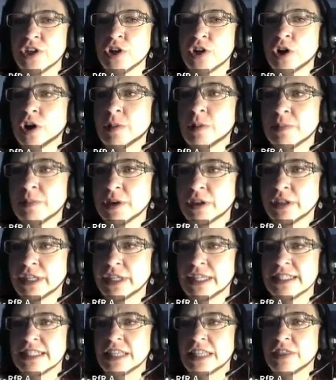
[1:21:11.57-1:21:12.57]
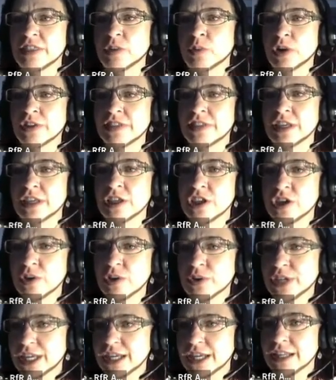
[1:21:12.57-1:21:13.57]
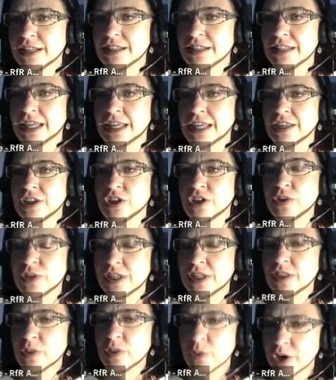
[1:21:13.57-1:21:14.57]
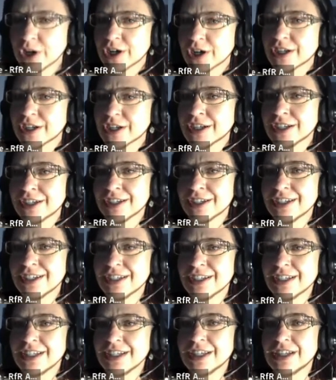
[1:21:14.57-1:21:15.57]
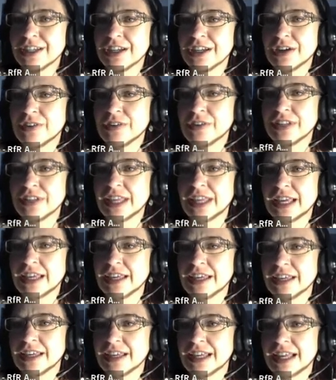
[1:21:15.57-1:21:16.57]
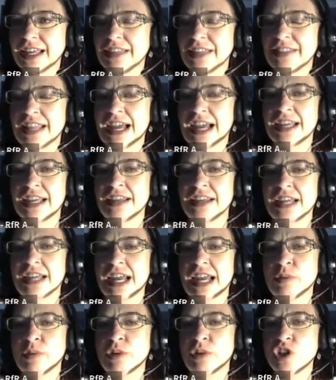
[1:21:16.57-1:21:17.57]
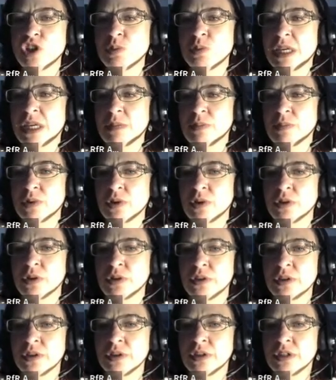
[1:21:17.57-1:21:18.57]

your abilities and the work that you did. Like, you did the work, you know, like, and I wish people